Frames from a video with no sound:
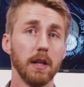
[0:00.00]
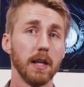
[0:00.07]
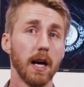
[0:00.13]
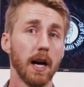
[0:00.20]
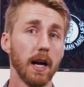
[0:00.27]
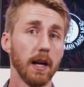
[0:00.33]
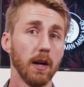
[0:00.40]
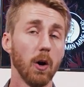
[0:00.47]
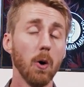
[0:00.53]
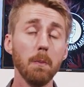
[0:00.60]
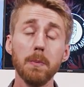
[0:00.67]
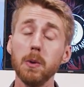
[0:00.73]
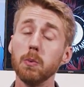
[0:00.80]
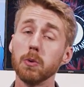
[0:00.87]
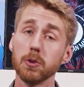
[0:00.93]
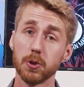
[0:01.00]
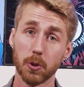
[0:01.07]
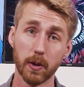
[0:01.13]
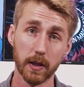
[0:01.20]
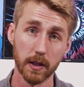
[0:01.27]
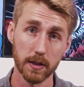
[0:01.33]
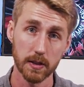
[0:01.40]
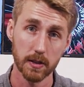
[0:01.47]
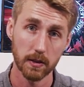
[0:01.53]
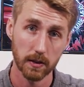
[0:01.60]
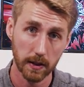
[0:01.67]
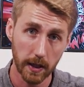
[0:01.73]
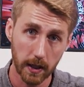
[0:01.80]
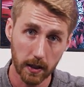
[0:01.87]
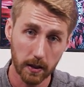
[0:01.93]
and I hope you will join us
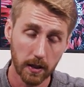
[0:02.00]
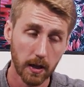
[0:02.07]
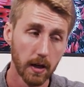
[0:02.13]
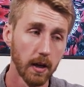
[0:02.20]
there